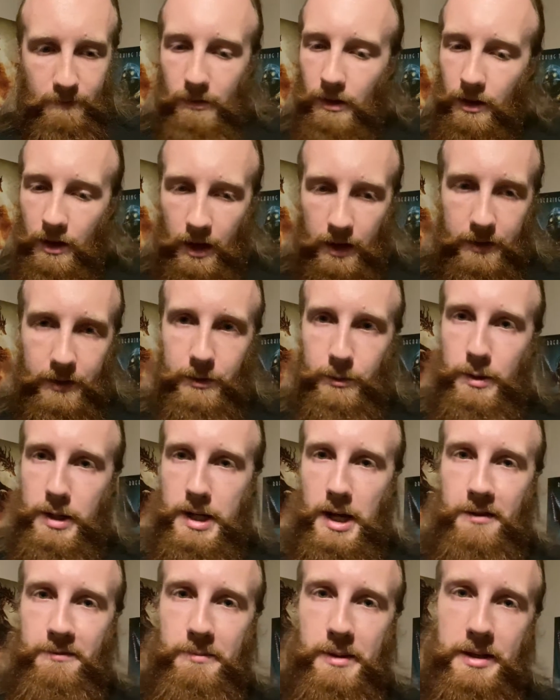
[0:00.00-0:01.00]
Hence why
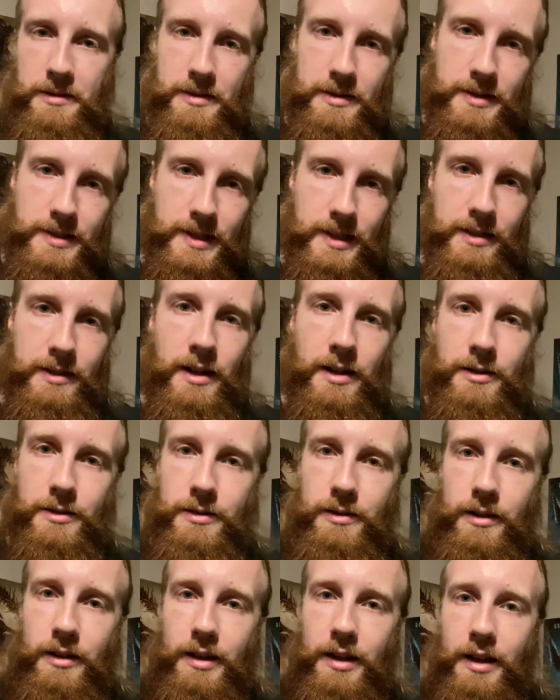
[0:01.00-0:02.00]
I've made this
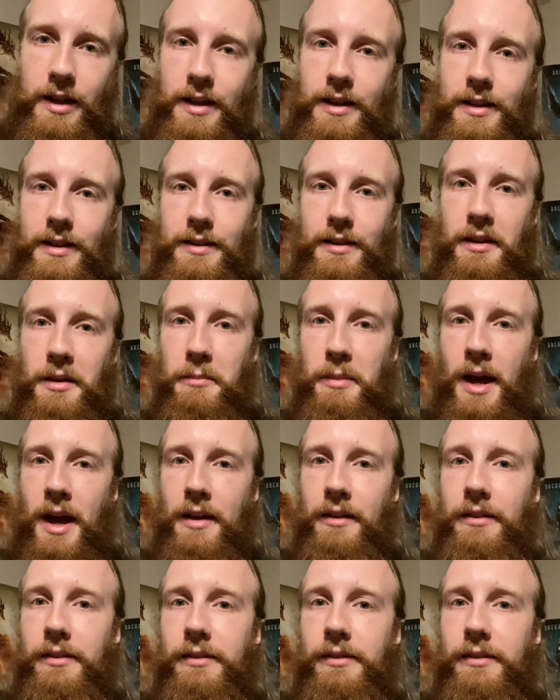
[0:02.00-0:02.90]
connection to the past